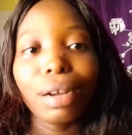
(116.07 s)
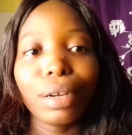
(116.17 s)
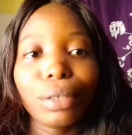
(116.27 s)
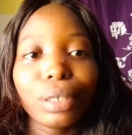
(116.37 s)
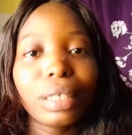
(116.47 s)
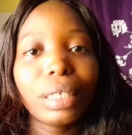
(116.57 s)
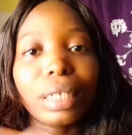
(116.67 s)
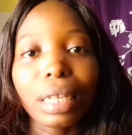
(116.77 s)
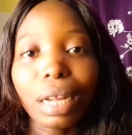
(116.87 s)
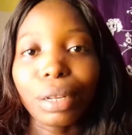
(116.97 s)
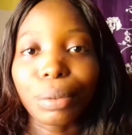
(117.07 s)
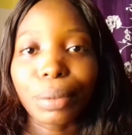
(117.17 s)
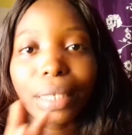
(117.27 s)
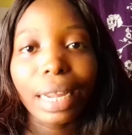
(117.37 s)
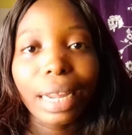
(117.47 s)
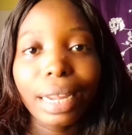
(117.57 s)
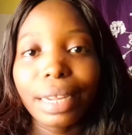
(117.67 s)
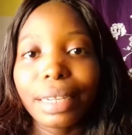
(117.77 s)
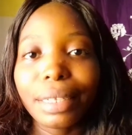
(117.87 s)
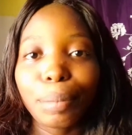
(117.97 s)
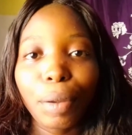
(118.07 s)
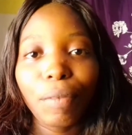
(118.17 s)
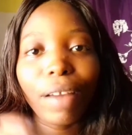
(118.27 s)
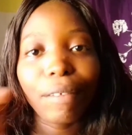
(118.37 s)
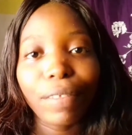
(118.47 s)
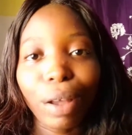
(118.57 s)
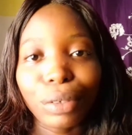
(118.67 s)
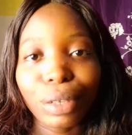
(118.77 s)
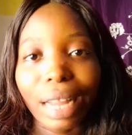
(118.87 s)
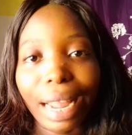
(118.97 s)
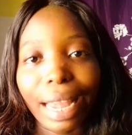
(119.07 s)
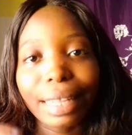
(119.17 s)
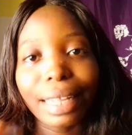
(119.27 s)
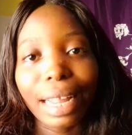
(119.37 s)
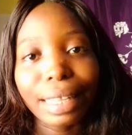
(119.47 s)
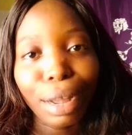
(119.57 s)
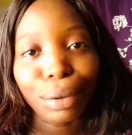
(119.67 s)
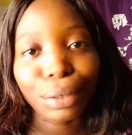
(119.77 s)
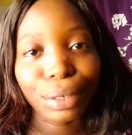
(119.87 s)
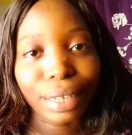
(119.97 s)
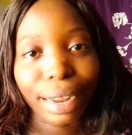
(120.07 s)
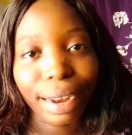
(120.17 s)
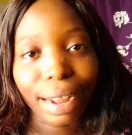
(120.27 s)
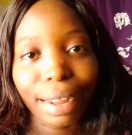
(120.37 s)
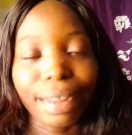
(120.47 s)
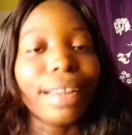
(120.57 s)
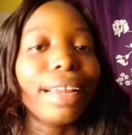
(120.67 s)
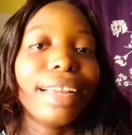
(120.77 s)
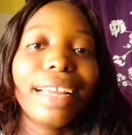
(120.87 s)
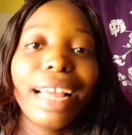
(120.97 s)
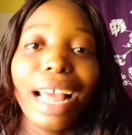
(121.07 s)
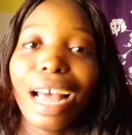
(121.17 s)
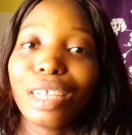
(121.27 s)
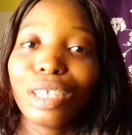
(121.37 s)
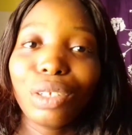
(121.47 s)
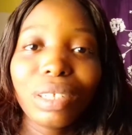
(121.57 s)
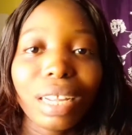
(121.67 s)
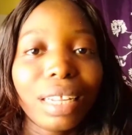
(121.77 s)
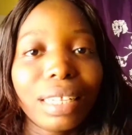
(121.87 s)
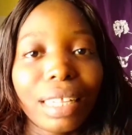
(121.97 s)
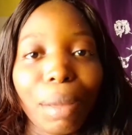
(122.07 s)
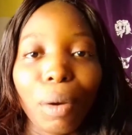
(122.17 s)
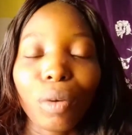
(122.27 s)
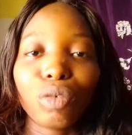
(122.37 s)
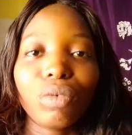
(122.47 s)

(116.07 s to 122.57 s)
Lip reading: all those things that they were saying, pay 5,000 and get 10,000. Yeah, hey. As a youth at that time, I was